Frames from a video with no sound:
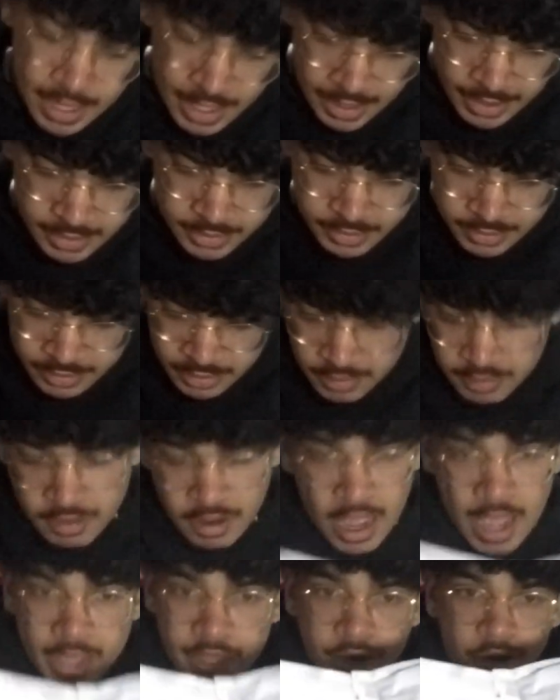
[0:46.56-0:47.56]
and
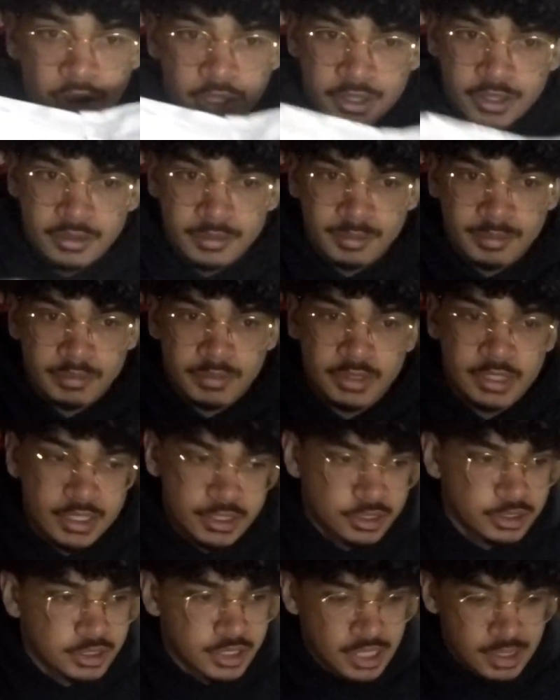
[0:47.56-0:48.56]
I got them. They
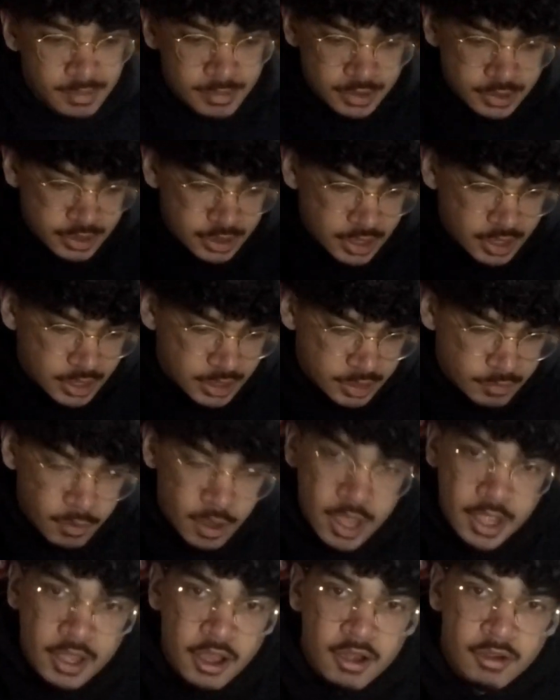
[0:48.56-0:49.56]
just came in today.
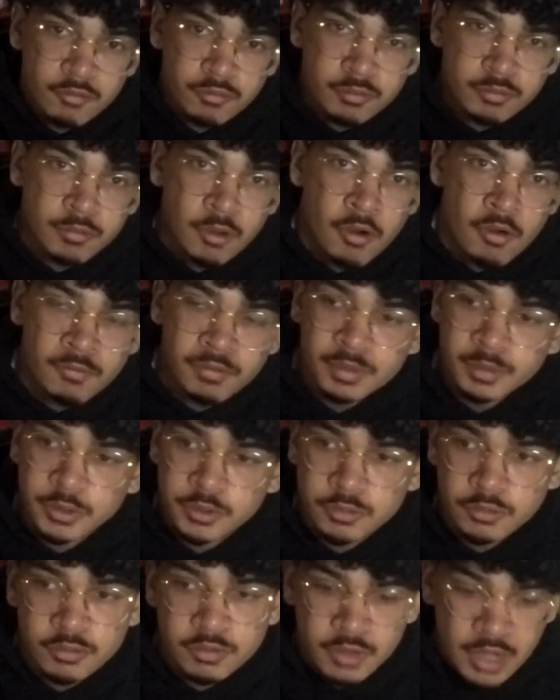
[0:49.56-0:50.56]
I got home from
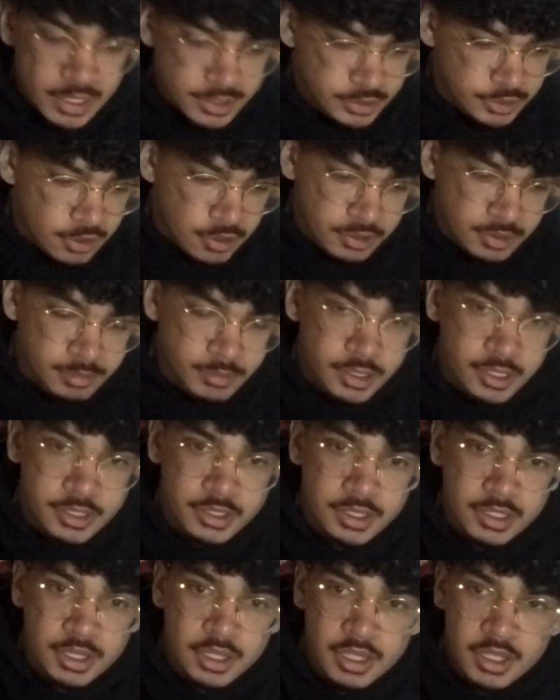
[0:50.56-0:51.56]
school, and I saw them
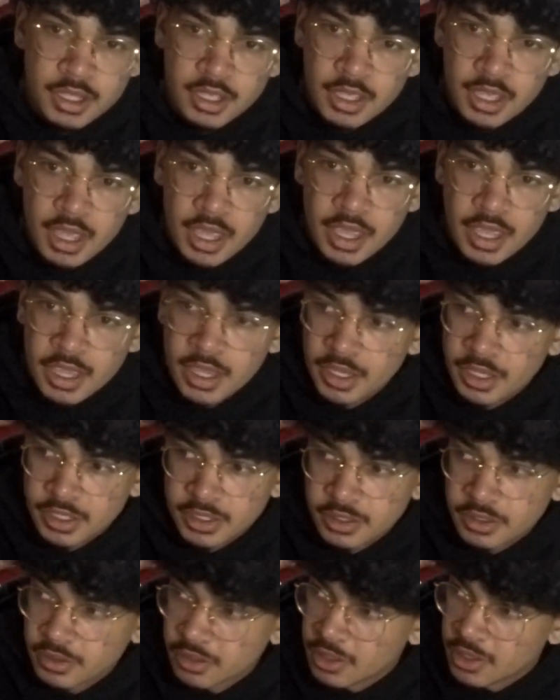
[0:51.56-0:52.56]
there,
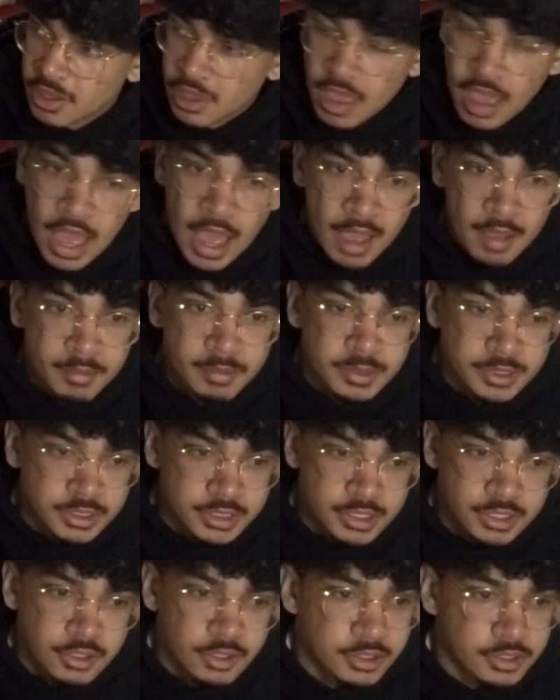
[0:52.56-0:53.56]
and I've been
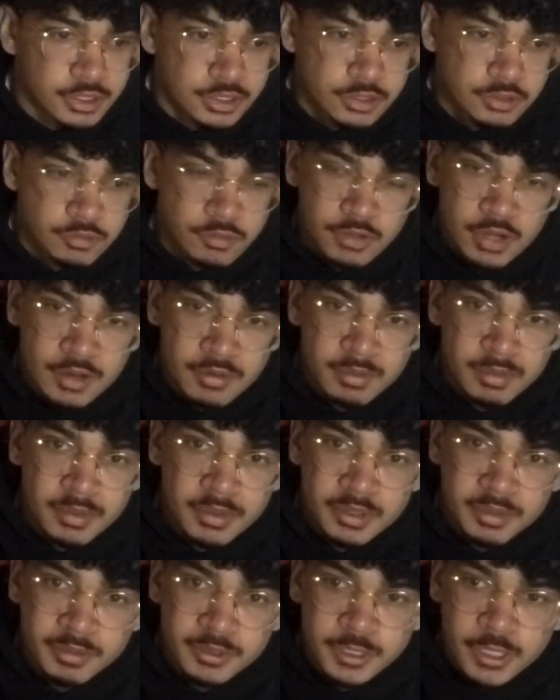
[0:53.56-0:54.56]
seeing on Discord
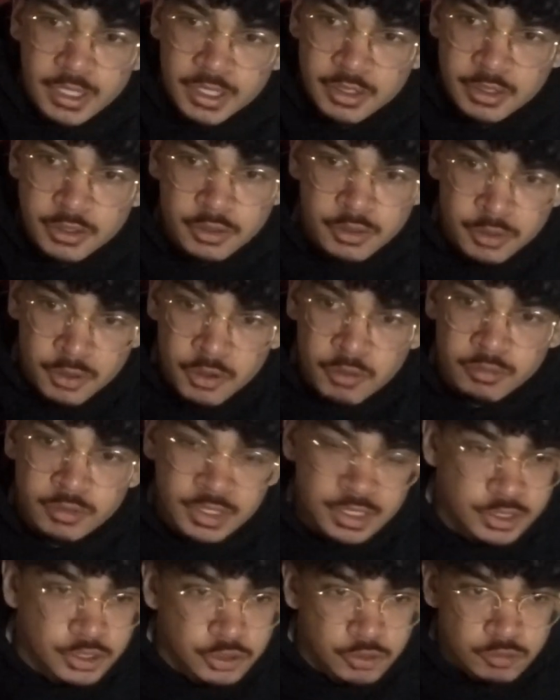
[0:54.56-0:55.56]
everybody saying, you know,
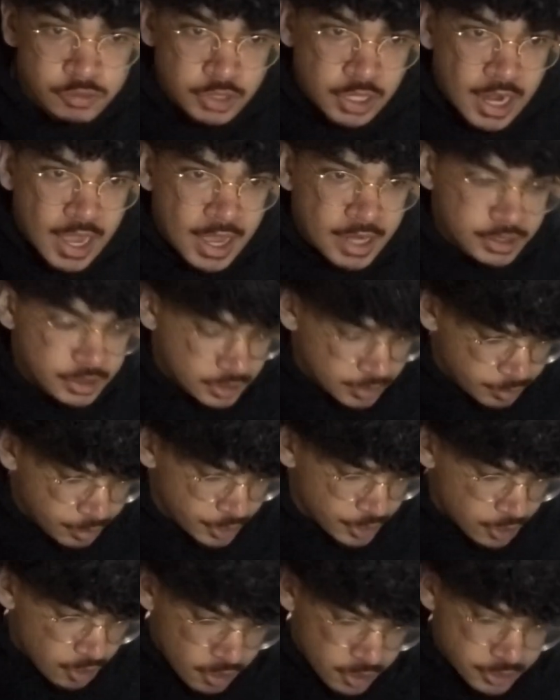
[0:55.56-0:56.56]
these shoes are actually
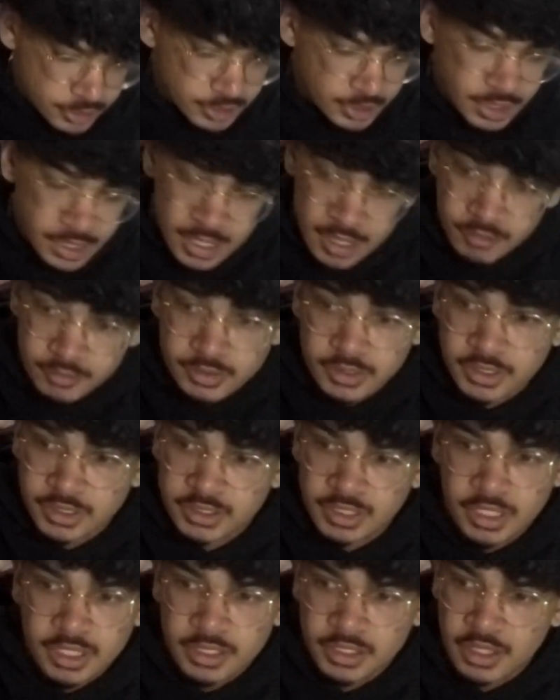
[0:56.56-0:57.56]
pretty hard to get. I was like,
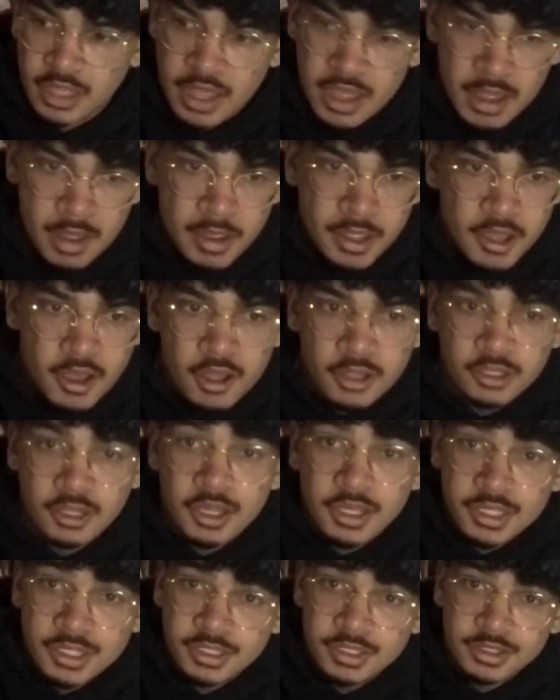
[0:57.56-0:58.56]
dang, I got
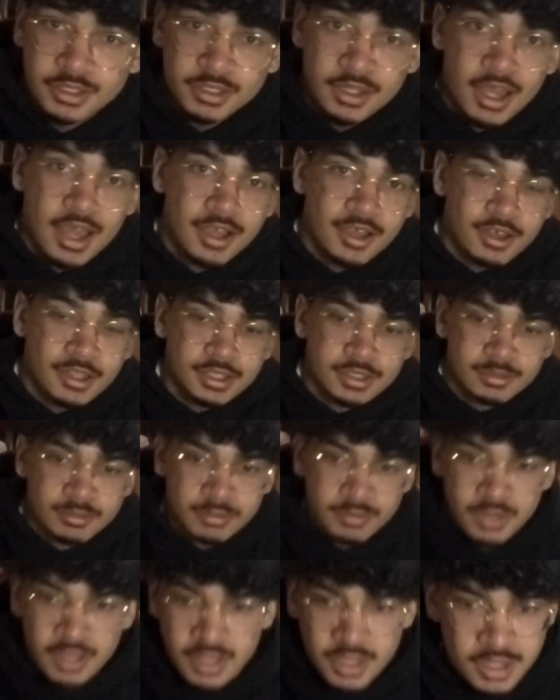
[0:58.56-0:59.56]
lucky. I got them
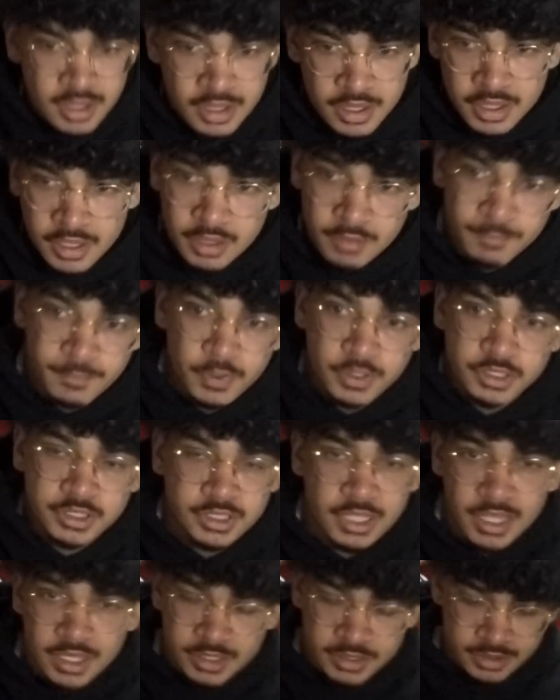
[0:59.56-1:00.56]
first
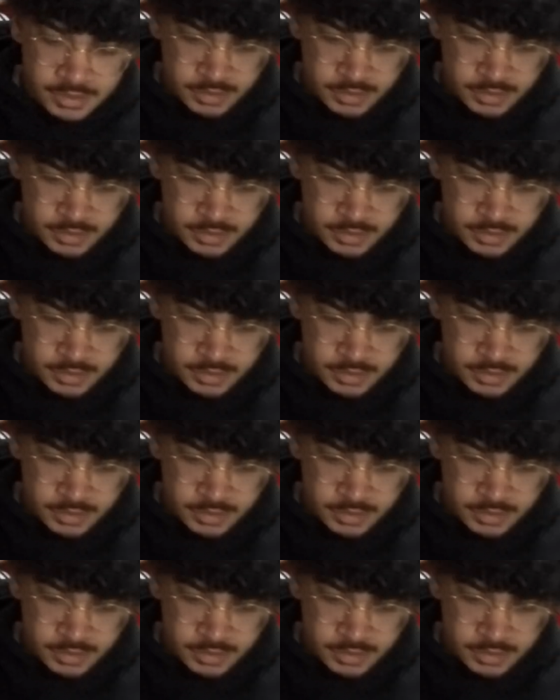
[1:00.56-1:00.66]
second,